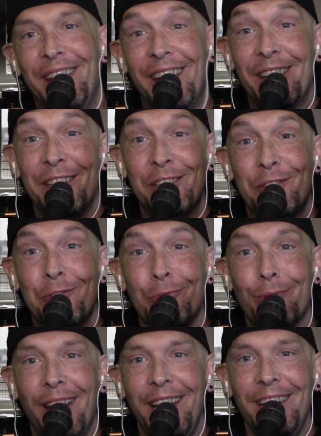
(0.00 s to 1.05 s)
It is
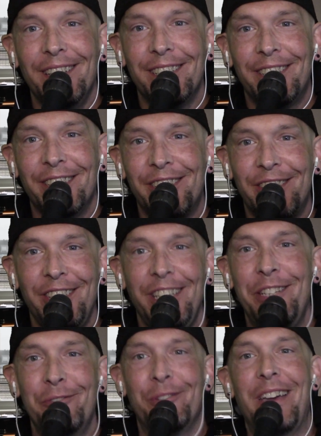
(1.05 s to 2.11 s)
great to see
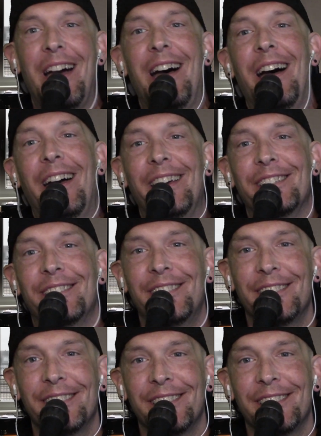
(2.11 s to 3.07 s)
you guys.